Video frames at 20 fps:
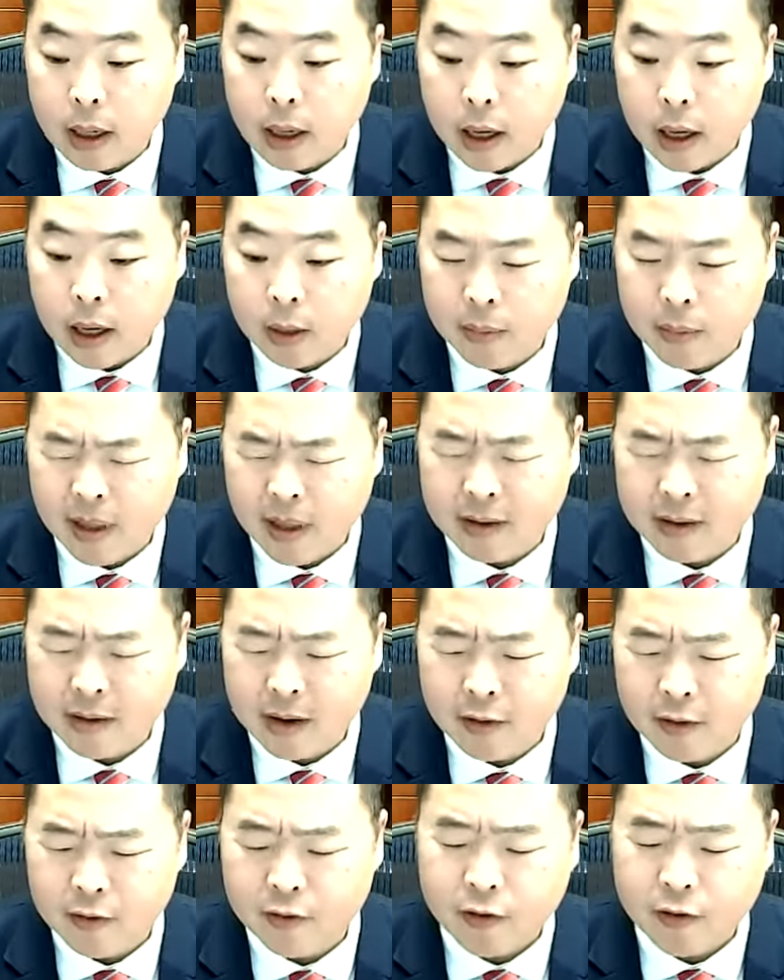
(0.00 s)

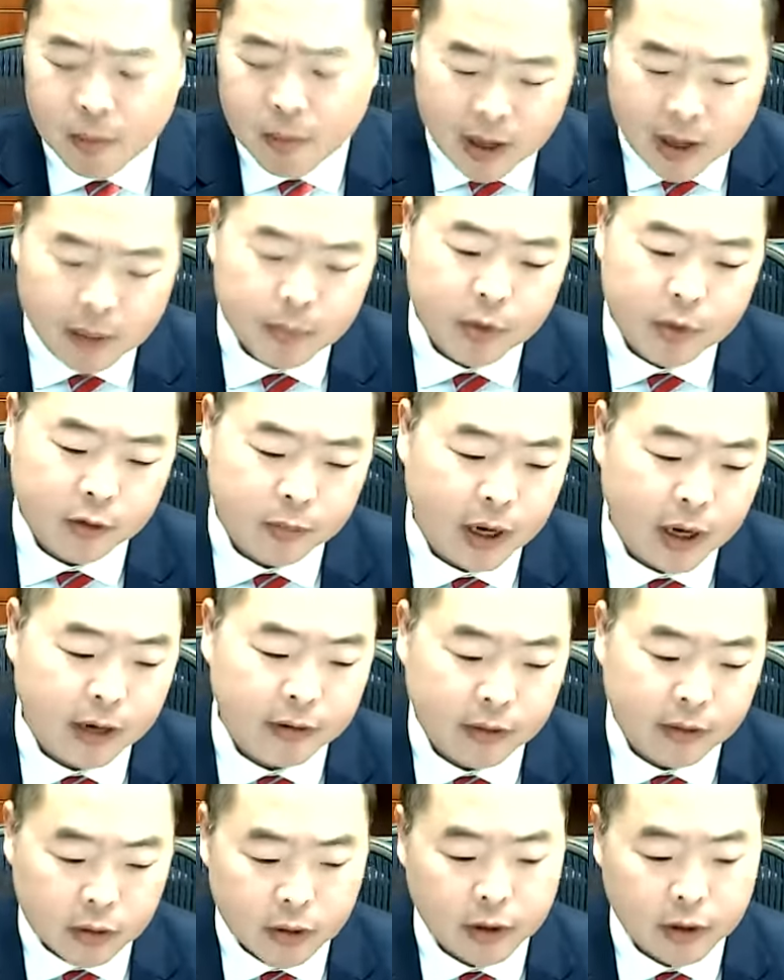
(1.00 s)
And from that
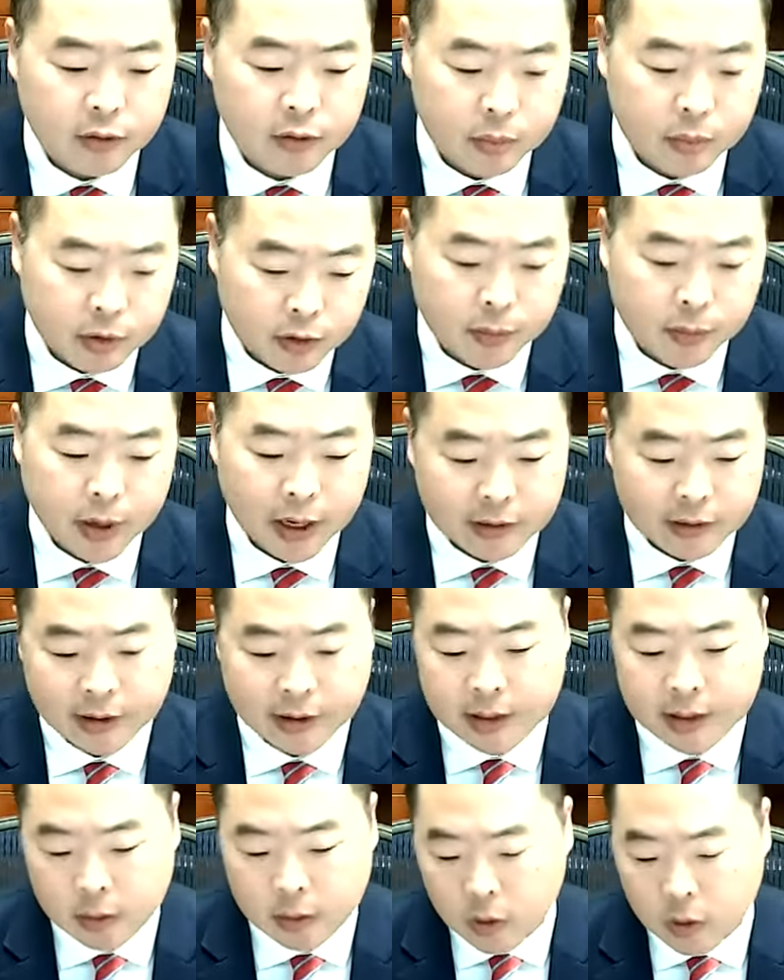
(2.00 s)
perspective, U.S. perspective, I
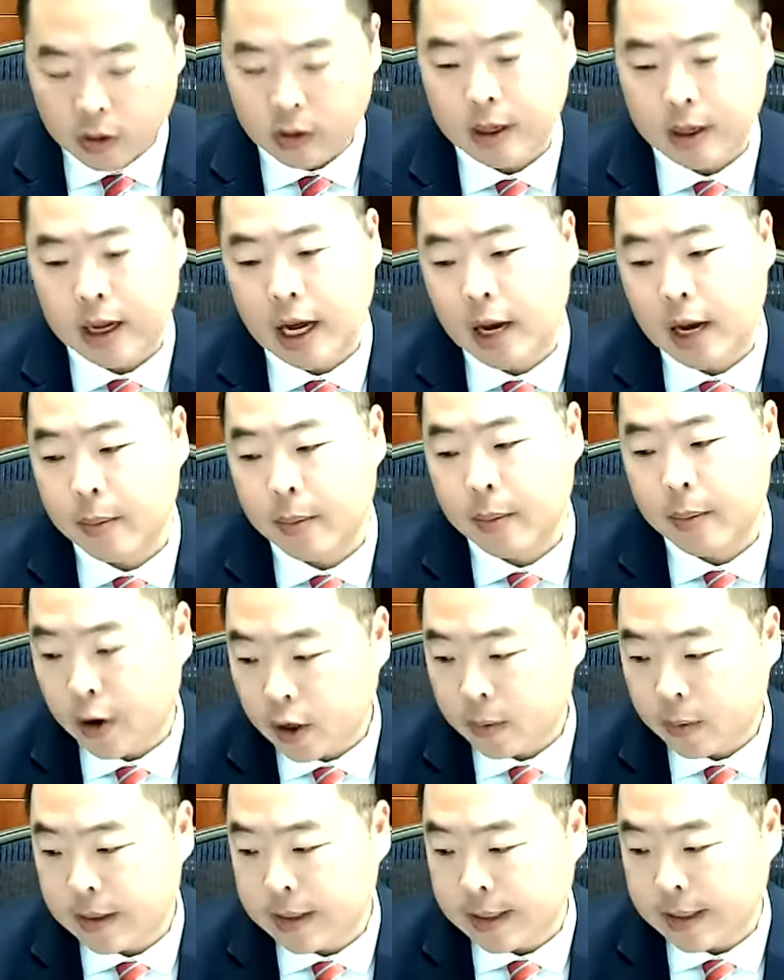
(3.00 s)
think one of the common
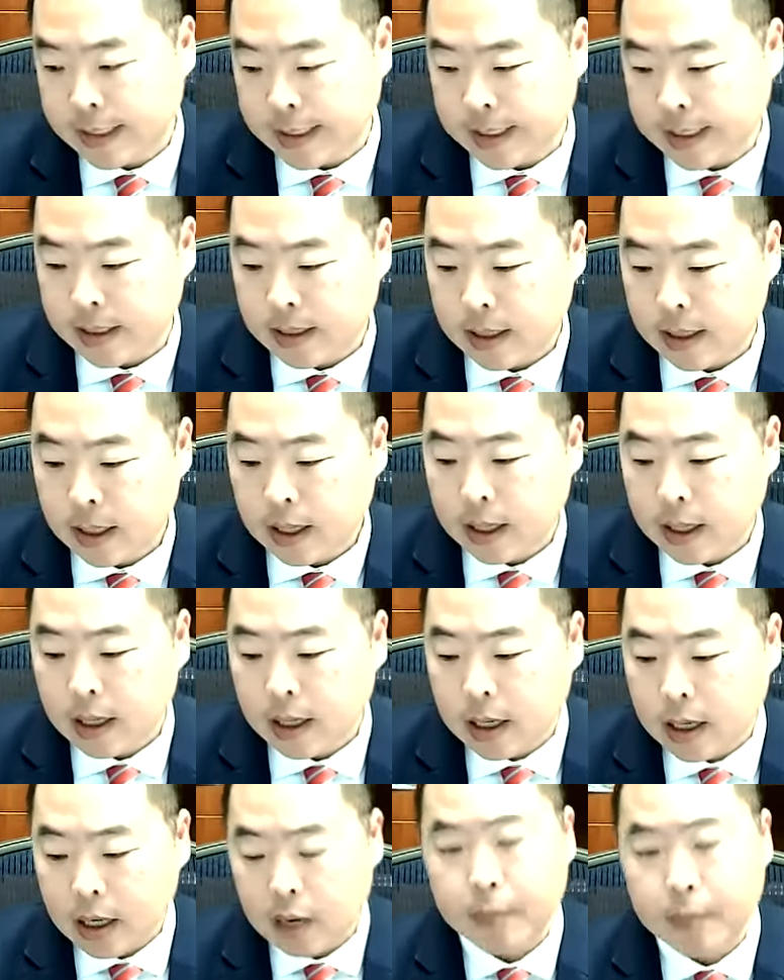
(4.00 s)
arguments is
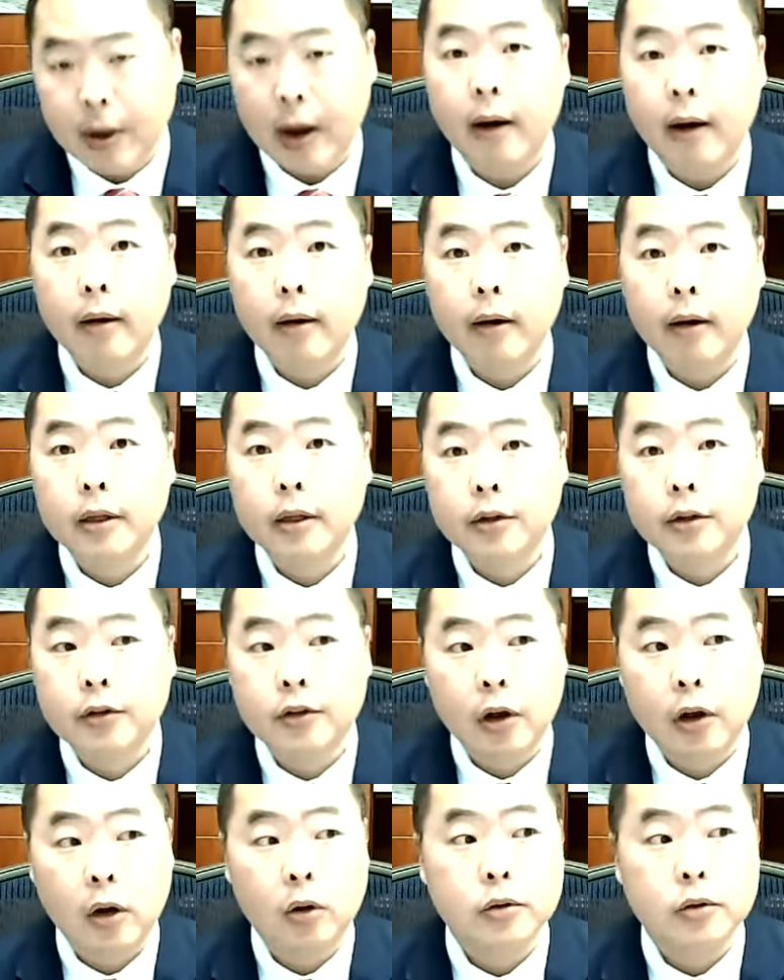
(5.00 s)
comparing the
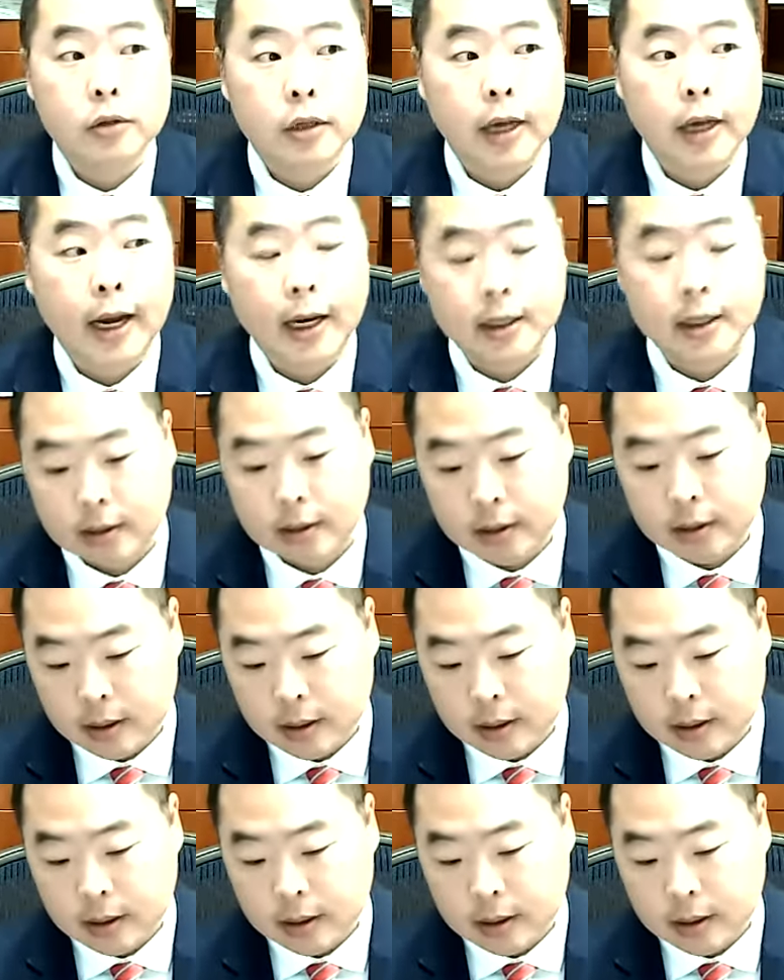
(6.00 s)
Jones Act